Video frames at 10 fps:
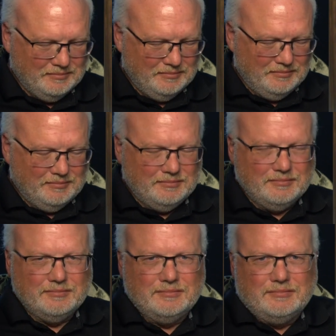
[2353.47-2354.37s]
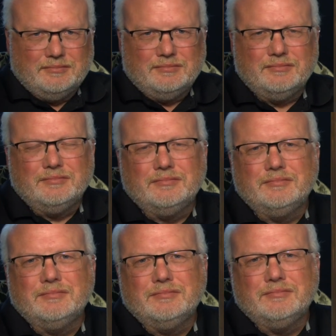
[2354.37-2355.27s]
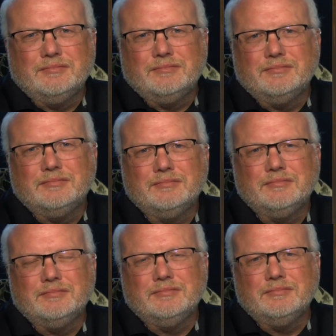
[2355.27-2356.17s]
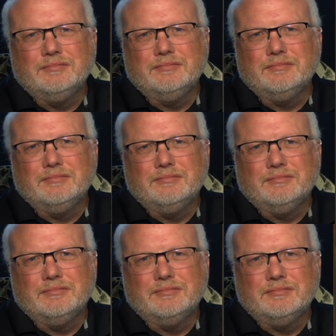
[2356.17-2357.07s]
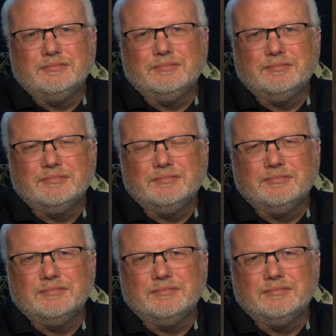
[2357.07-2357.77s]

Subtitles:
(silent)